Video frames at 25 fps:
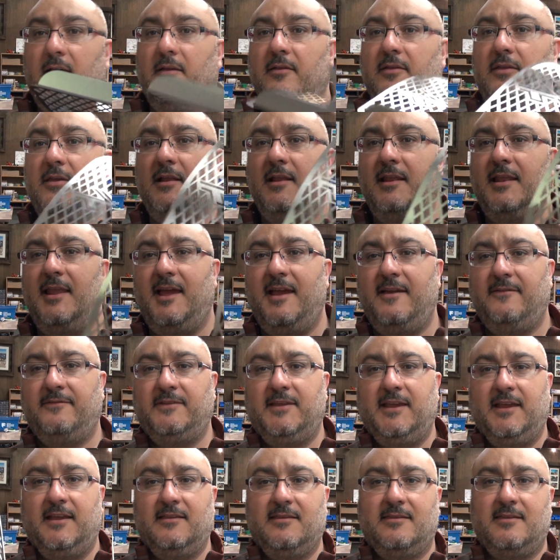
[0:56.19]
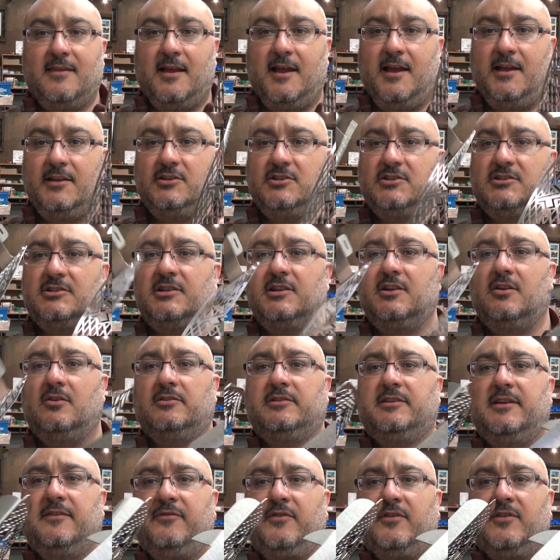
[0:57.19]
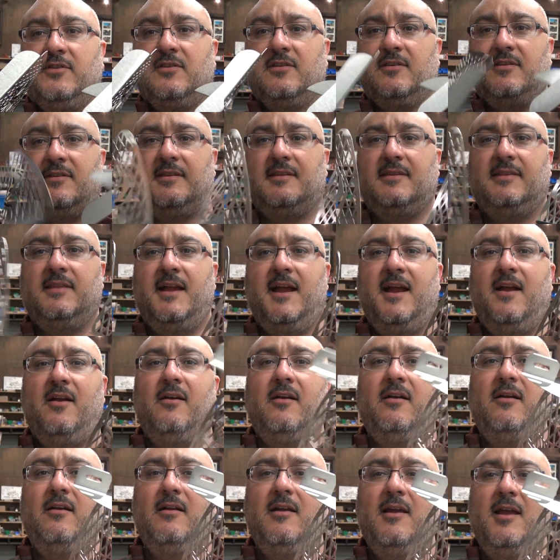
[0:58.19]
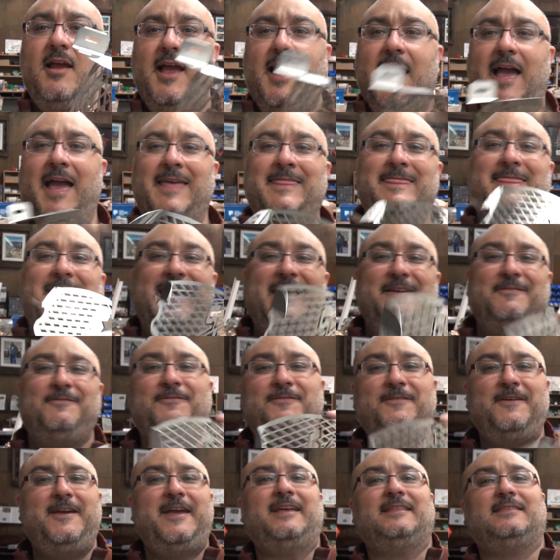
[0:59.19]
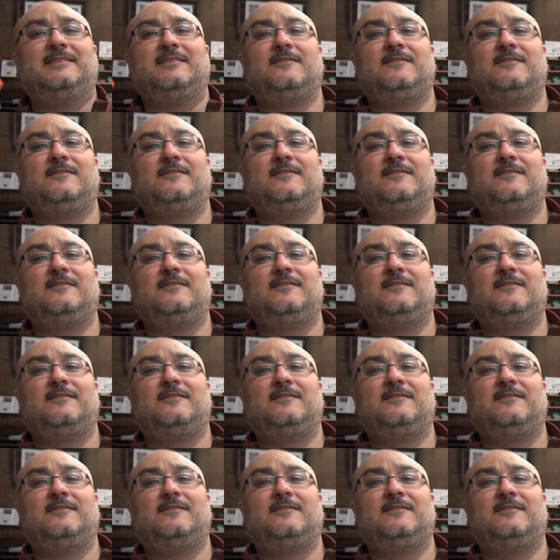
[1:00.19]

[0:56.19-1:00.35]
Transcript: the left-hand side, just little differences in there. And they fit